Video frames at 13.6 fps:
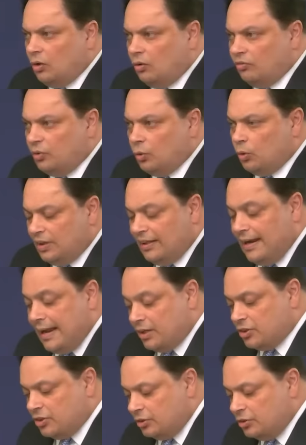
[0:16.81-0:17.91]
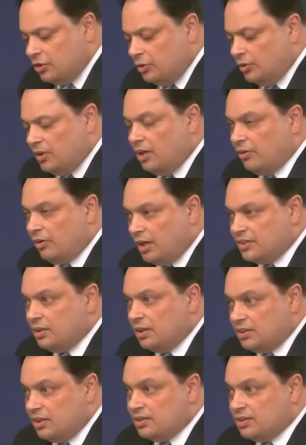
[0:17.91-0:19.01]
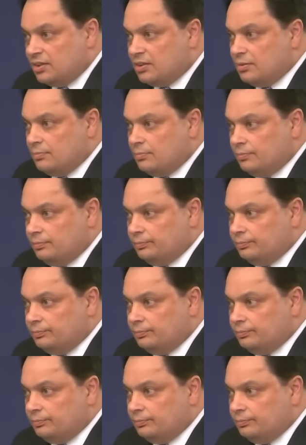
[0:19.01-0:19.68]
of your connection to the Horizon IT system?